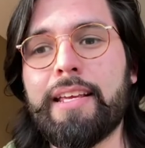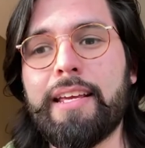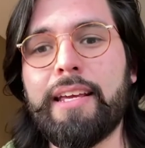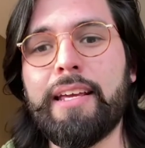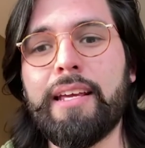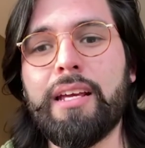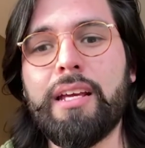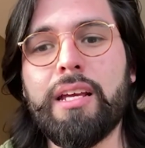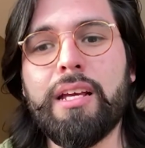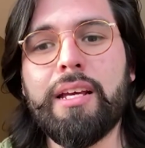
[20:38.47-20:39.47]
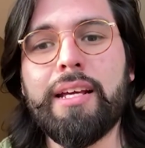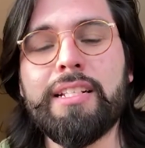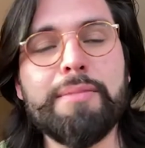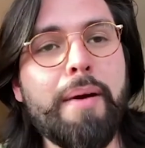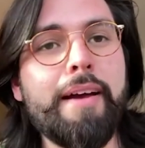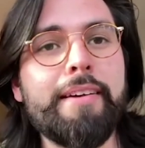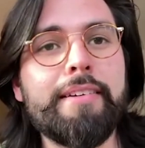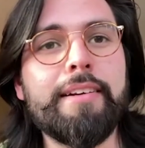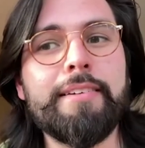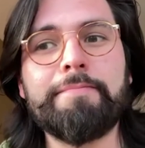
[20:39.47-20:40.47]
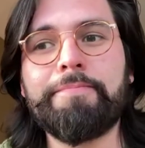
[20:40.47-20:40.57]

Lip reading: he inspired.